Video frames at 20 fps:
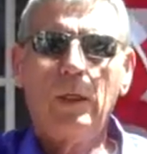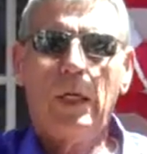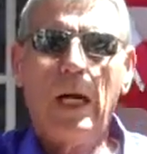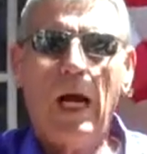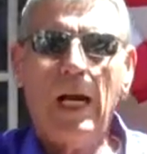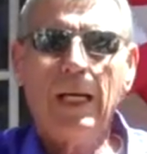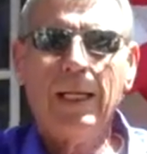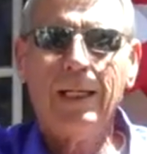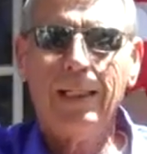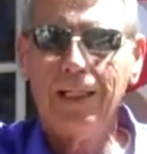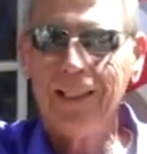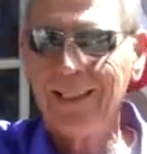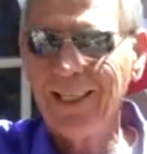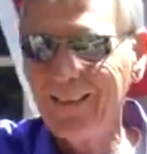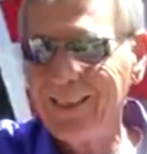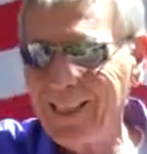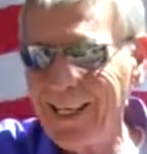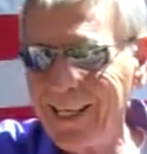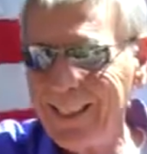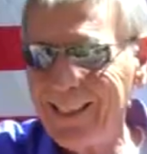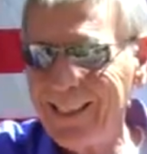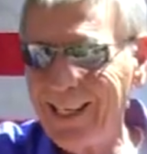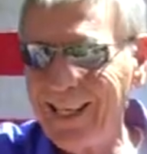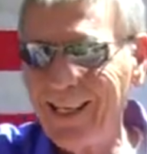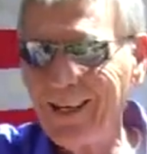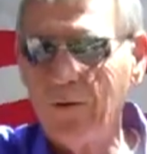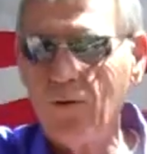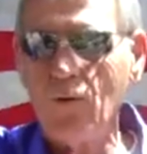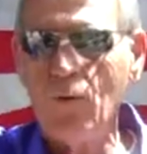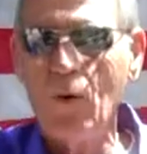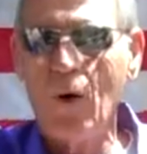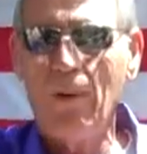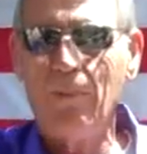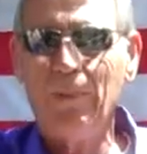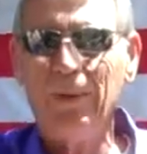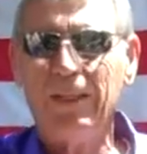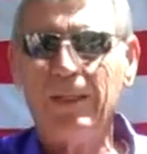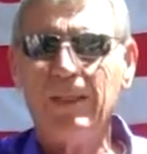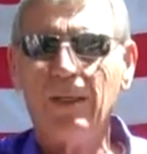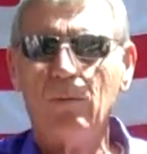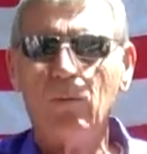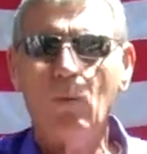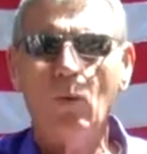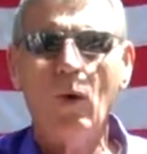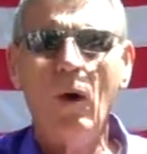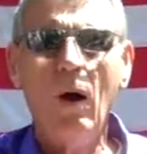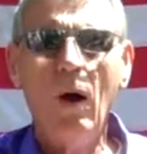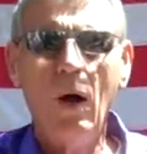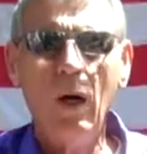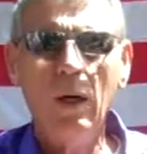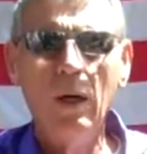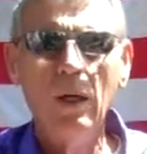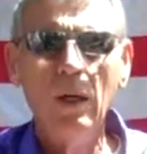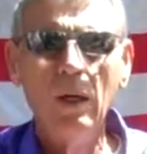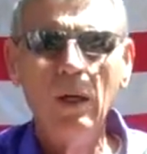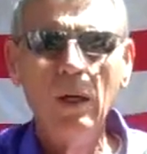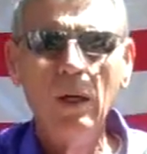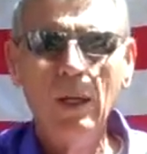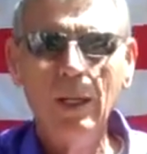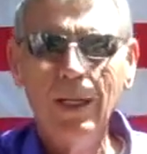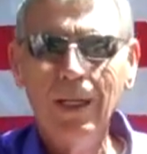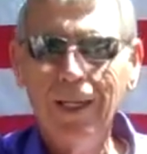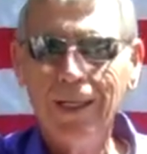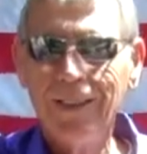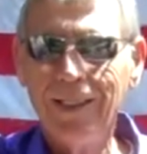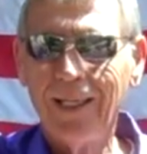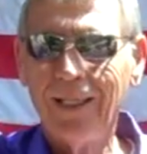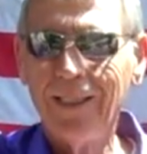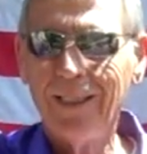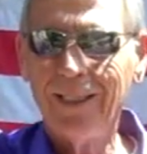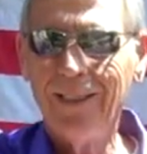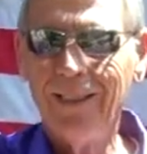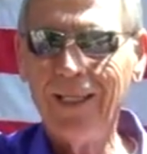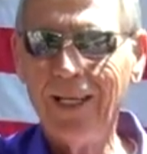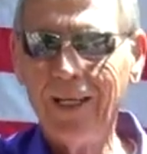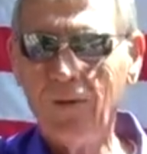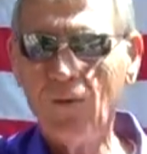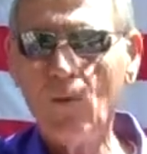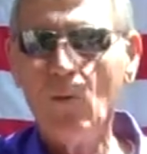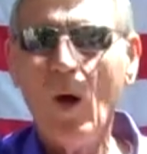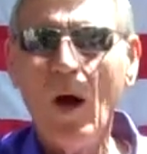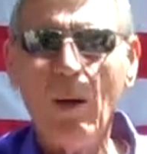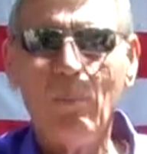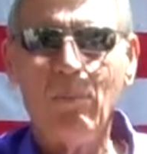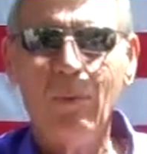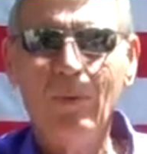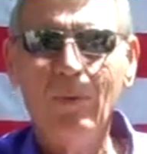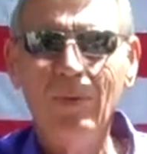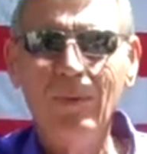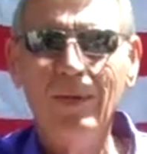Kelly. And I said, they grew up. And he said, what? I said, they grew up.